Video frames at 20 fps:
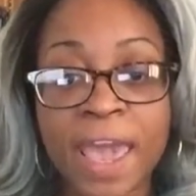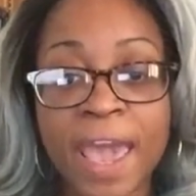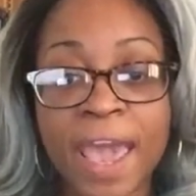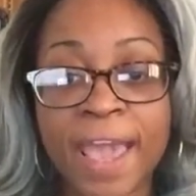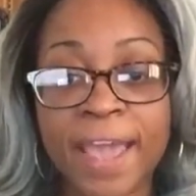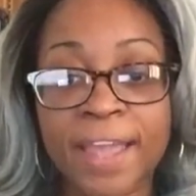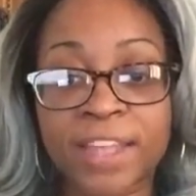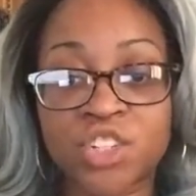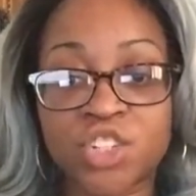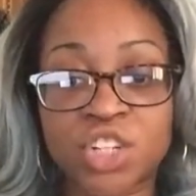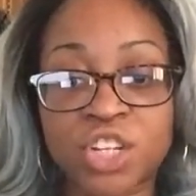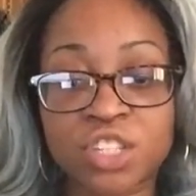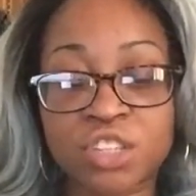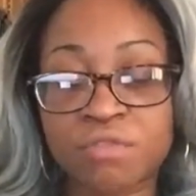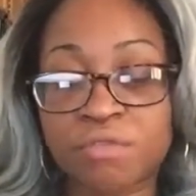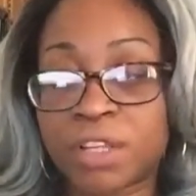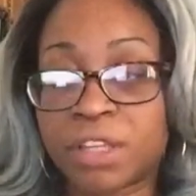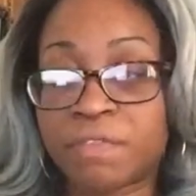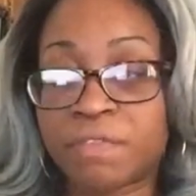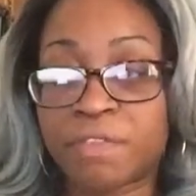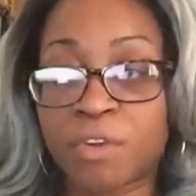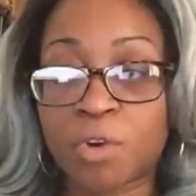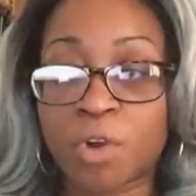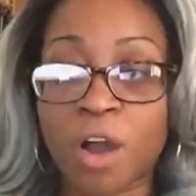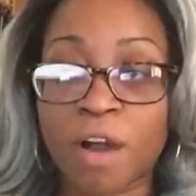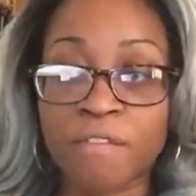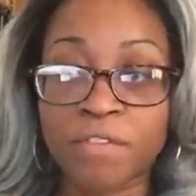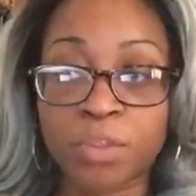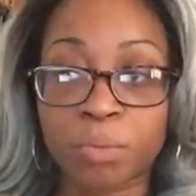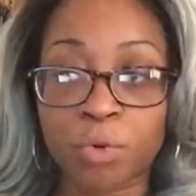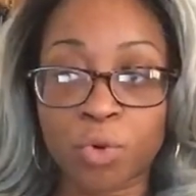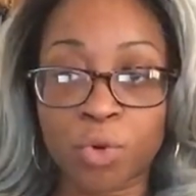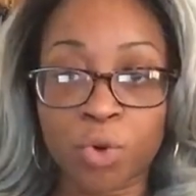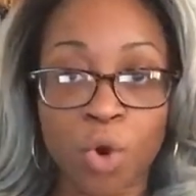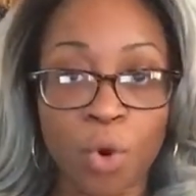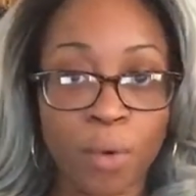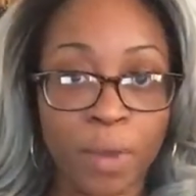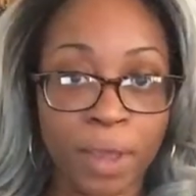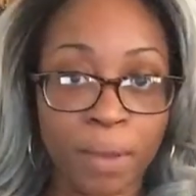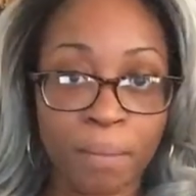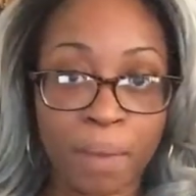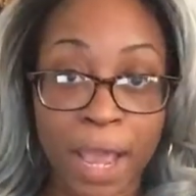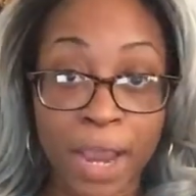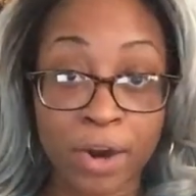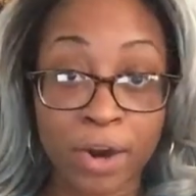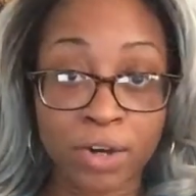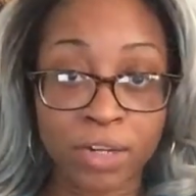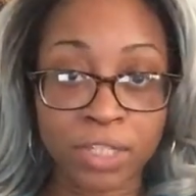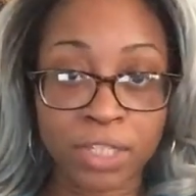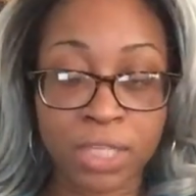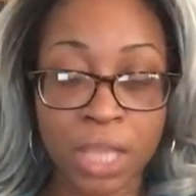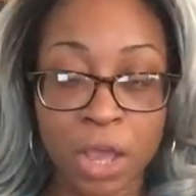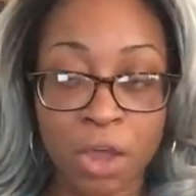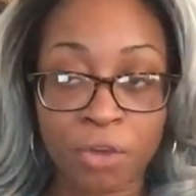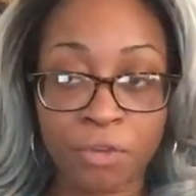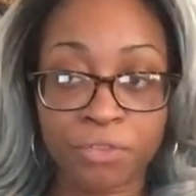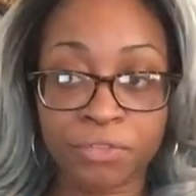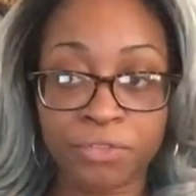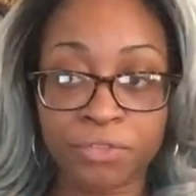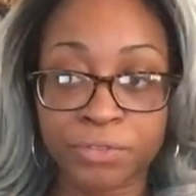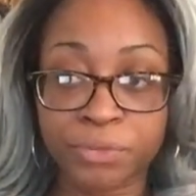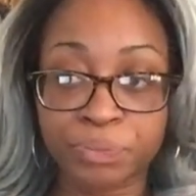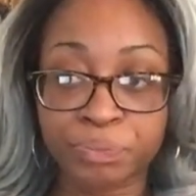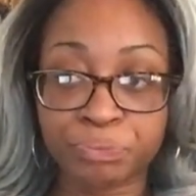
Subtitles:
And she doesn't really feel comfortable going by herself.